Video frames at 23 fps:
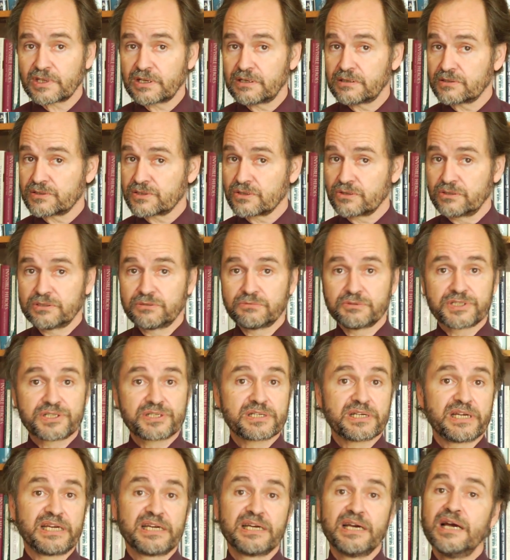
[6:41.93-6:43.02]
So you would
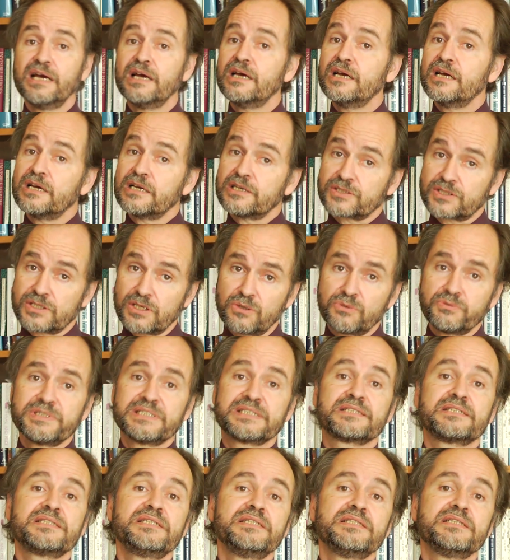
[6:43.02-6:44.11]
say, so we
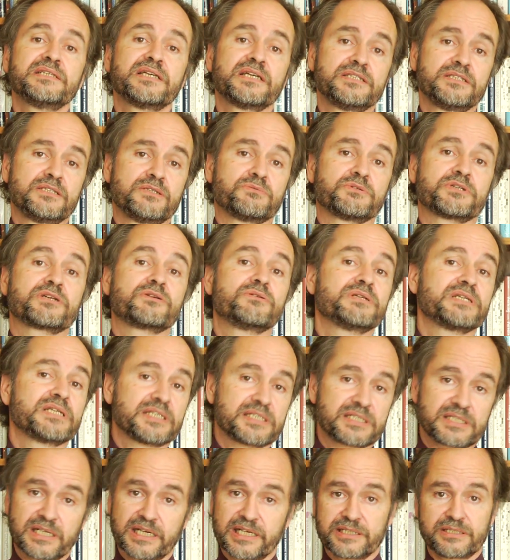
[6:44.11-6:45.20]
see that you were
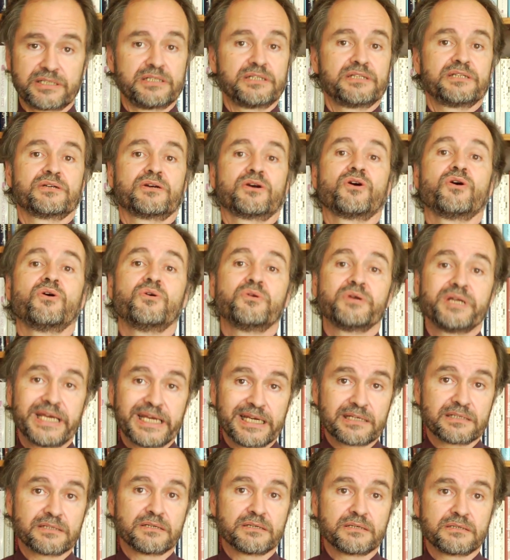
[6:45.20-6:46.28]
criticizing your own
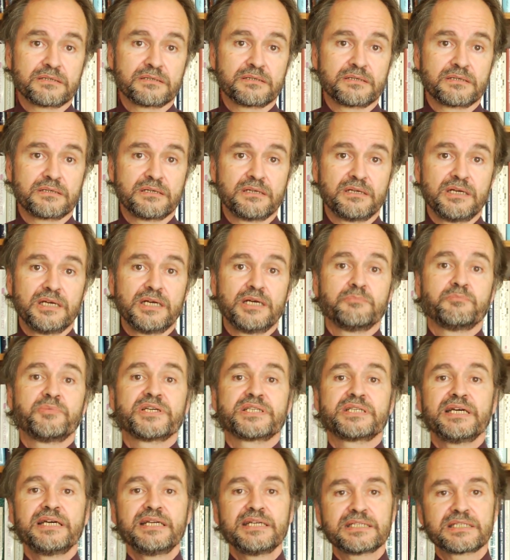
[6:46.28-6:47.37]
anger. But
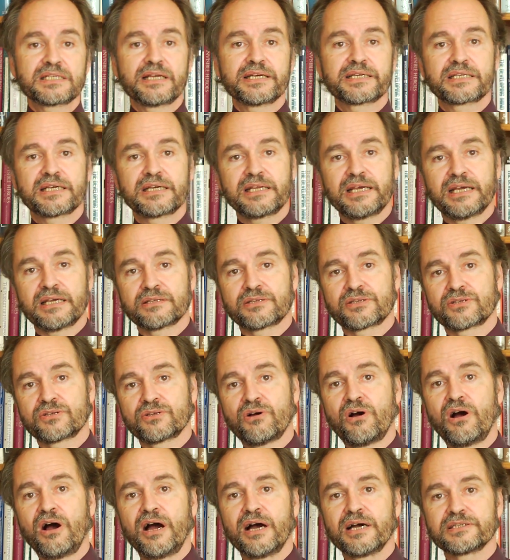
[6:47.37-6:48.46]
then it's like that
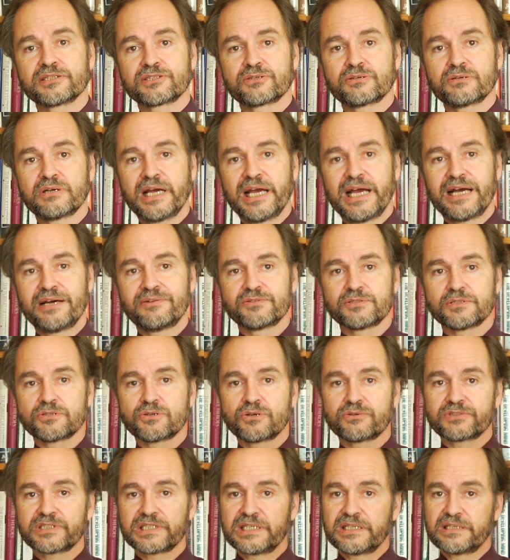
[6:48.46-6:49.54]
thought traveled
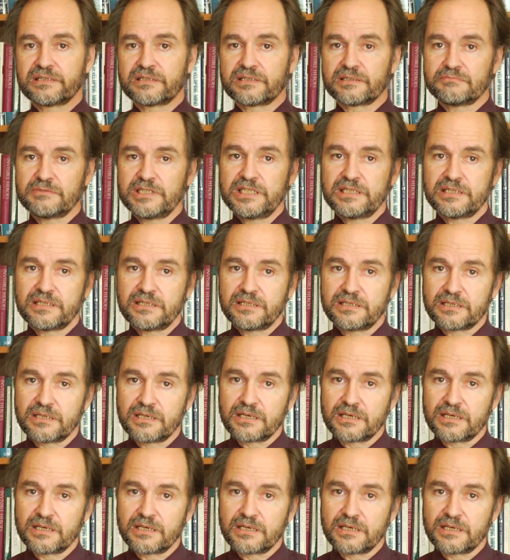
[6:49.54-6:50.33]
over here to me,